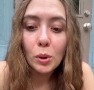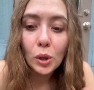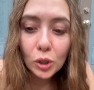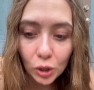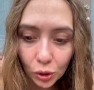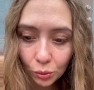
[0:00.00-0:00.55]

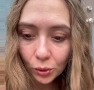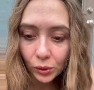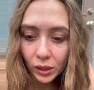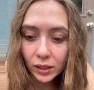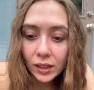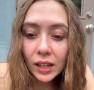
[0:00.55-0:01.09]
push through
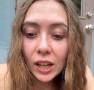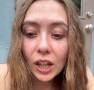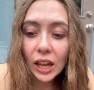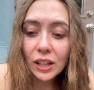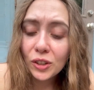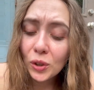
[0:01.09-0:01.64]
this
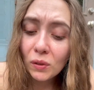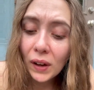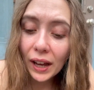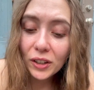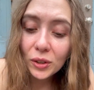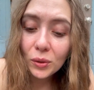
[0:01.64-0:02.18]
and you've
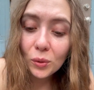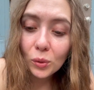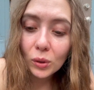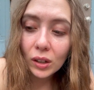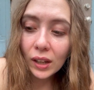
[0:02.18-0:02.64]
had to